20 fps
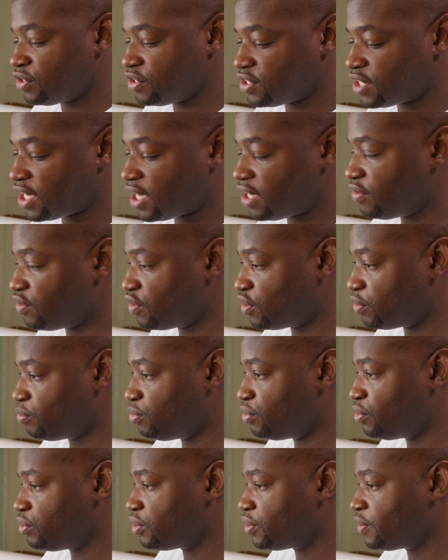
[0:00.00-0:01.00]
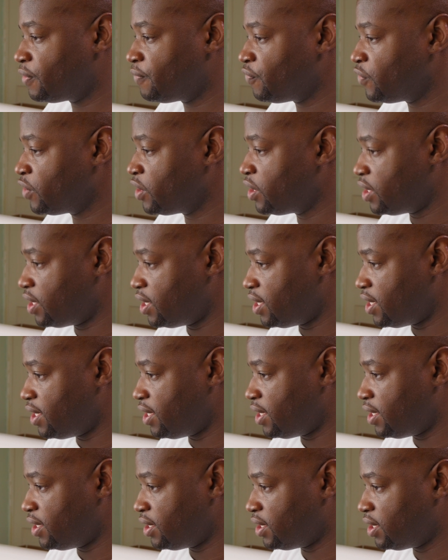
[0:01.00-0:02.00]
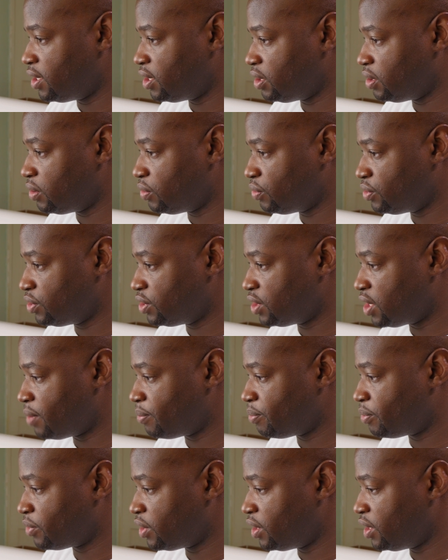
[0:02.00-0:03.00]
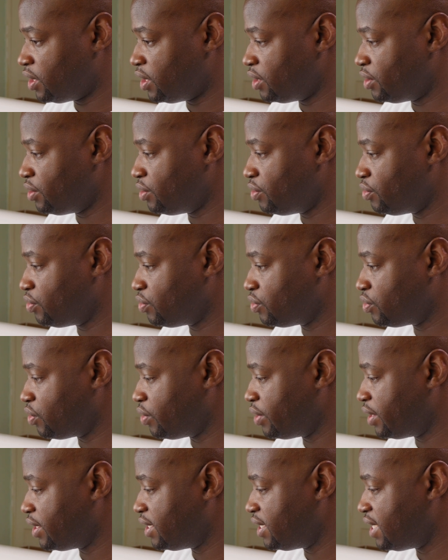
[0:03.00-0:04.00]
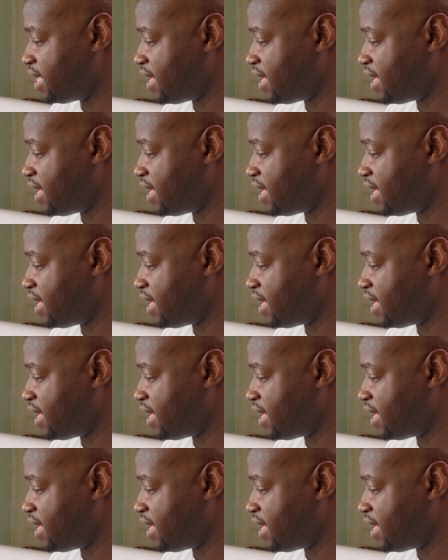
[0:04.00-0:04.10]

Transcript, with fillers: the side of your computer, and it loads up, and you go ahead and